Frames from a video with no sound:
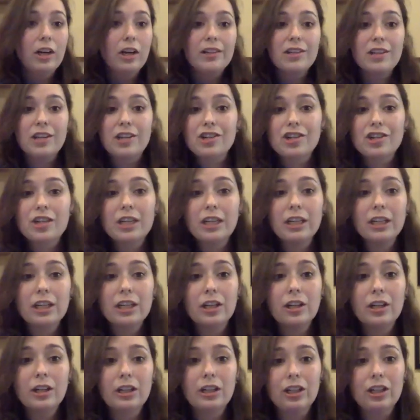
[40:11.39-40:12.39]
does
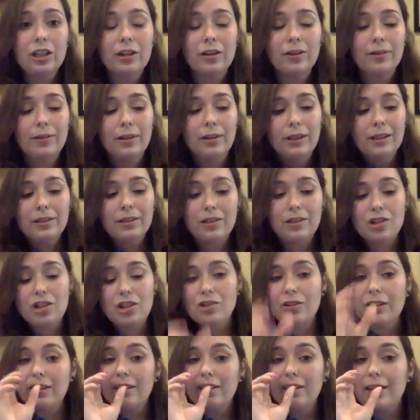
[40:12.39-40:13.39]
she
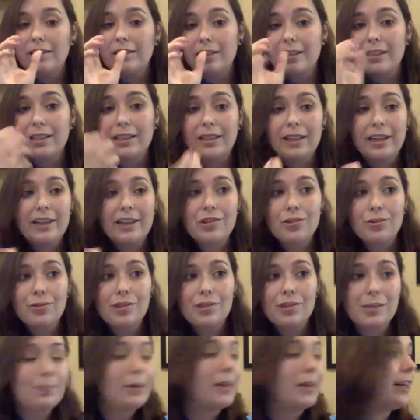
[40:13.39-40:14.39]
drink the latte, like
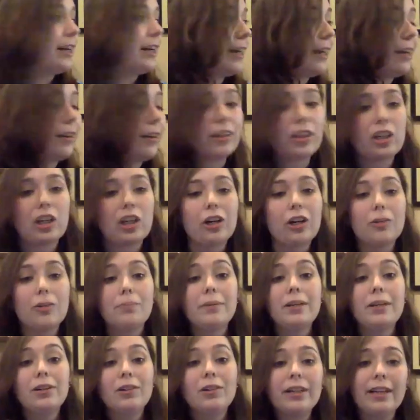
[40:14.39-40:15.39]
spit it out and go
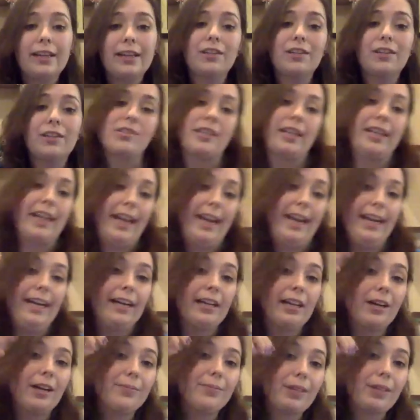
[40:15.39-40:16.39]
milk, and just like a
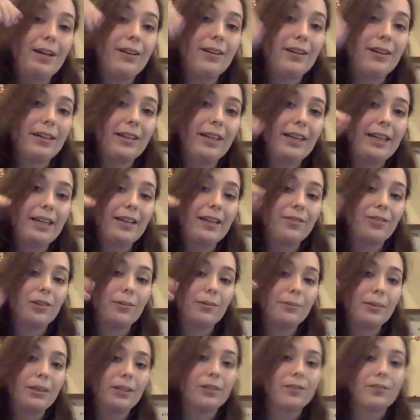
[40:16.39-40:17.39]
hand comes out and like gives her
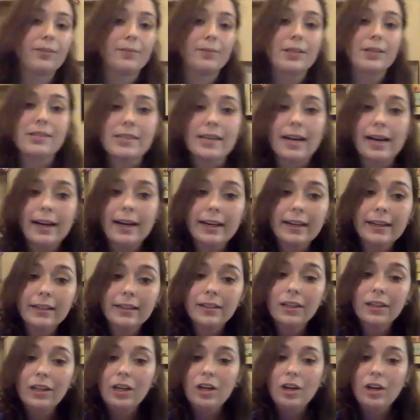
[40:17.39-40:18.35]
milk from the side?